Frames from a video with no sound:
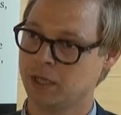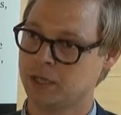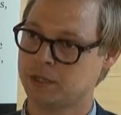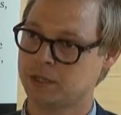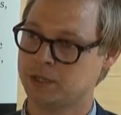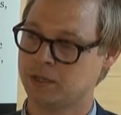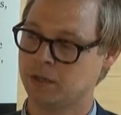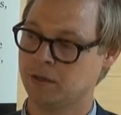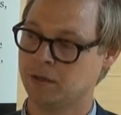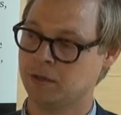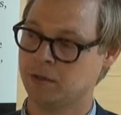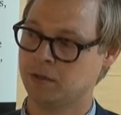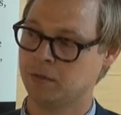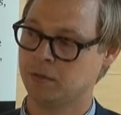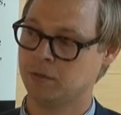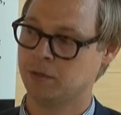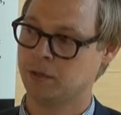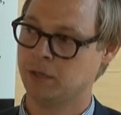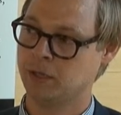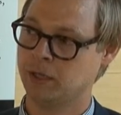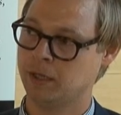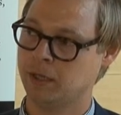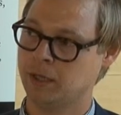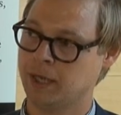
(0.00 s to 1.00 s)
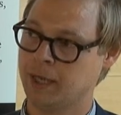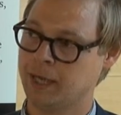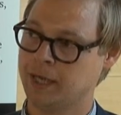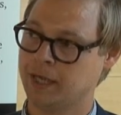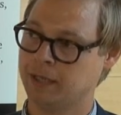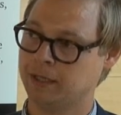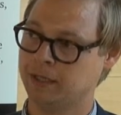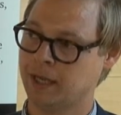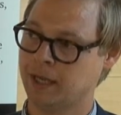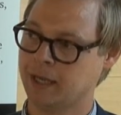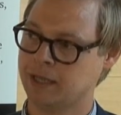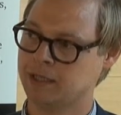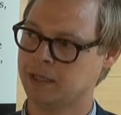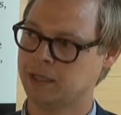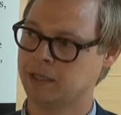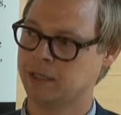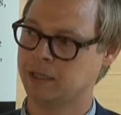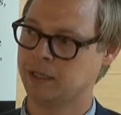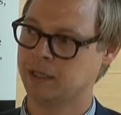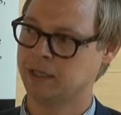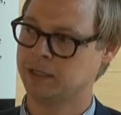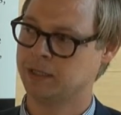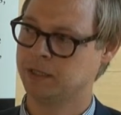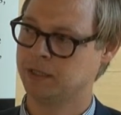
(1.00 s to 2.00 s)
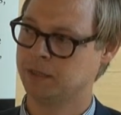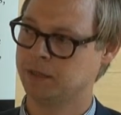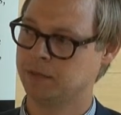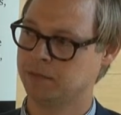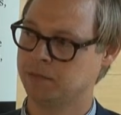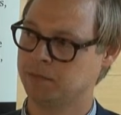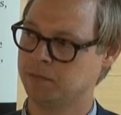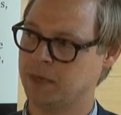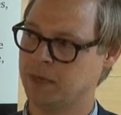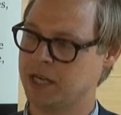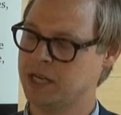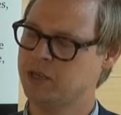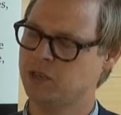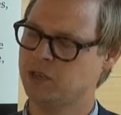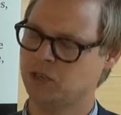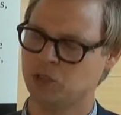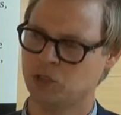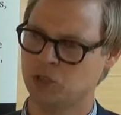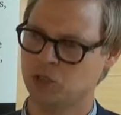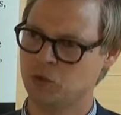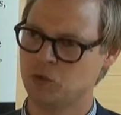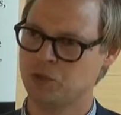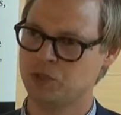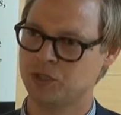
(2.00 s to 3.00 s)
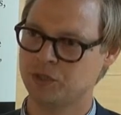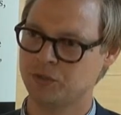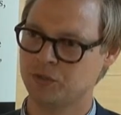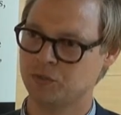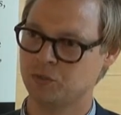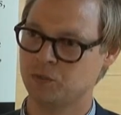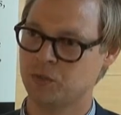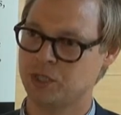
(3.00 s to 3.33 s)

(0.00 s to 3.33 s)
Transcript: So, and actually the main conclusion,